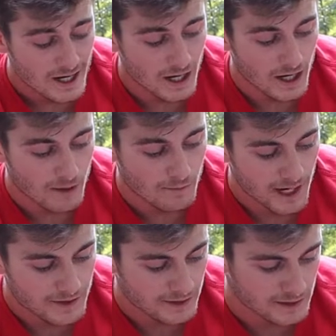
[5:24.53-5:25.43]
Um,
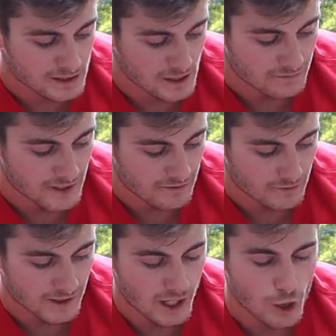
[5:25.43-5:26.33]
I think this stuff
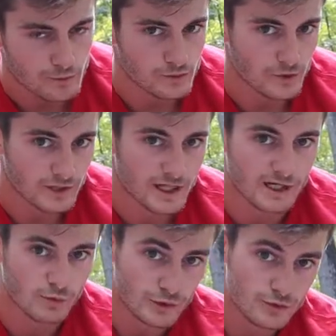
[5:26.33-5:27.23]
definitely helps with
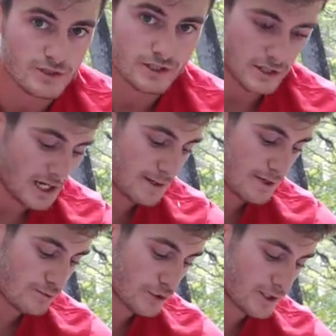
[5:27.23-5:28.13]
kind of reducing the line
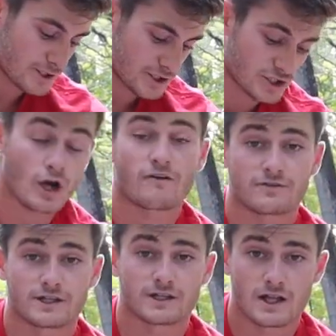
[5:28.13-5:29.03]
memory and just
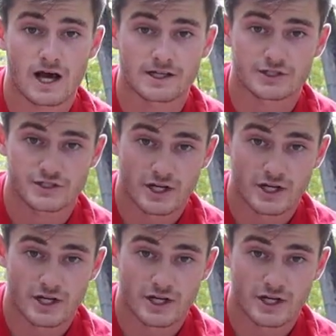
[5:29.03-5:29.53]
softening the line in